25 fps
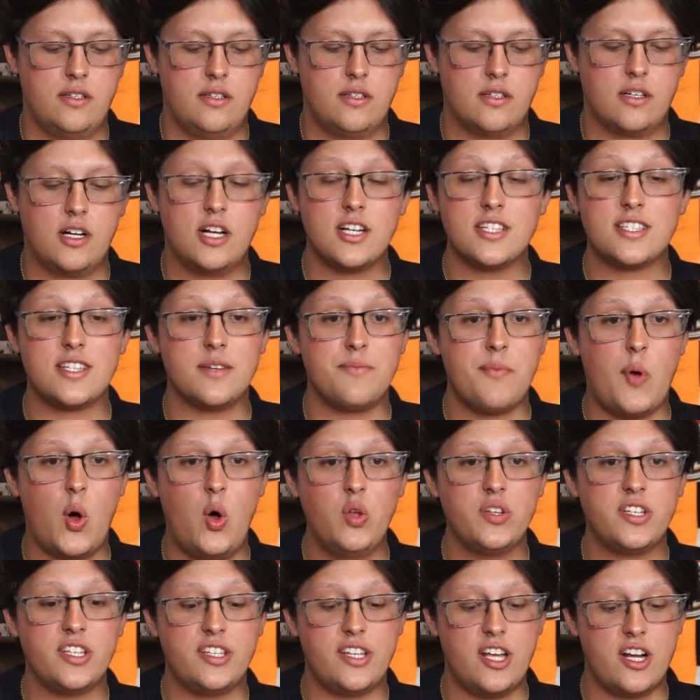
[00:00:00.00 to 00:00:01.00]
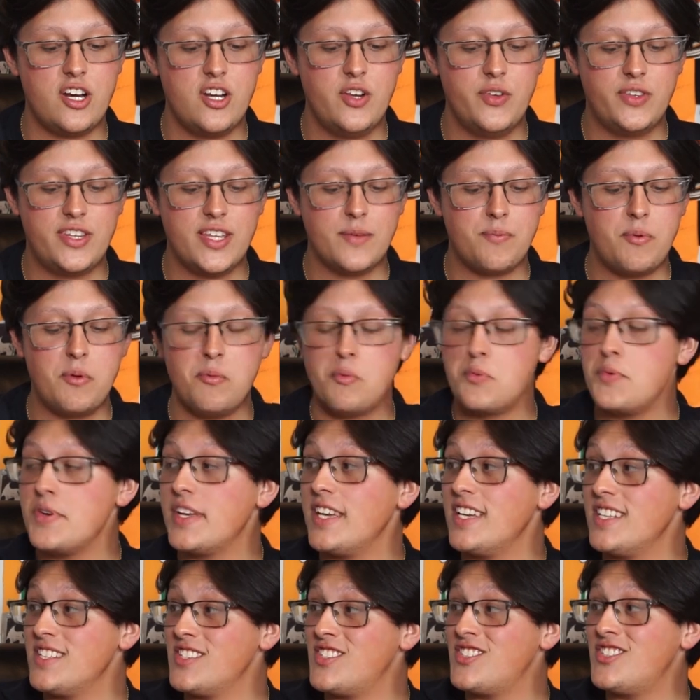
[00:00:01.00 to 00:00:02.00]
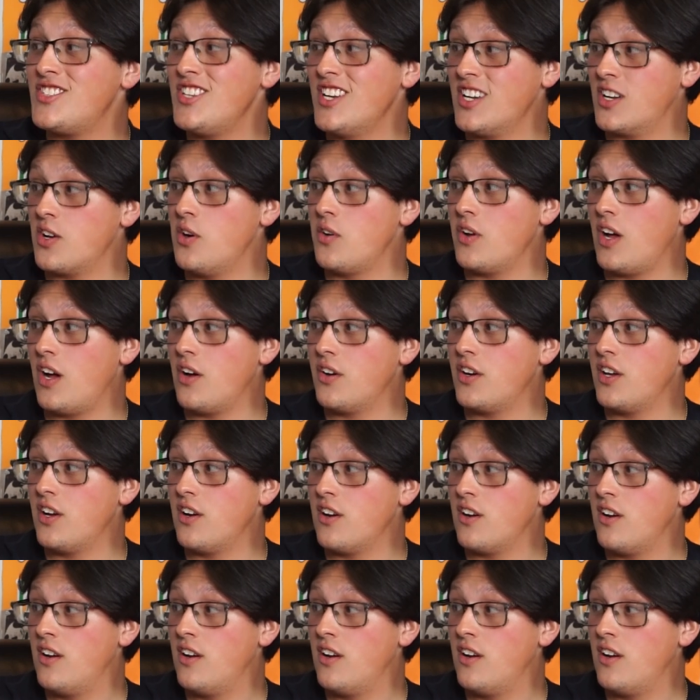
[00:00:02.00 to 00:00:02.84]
Because the mold in there, you'd think people would be getting sick out there.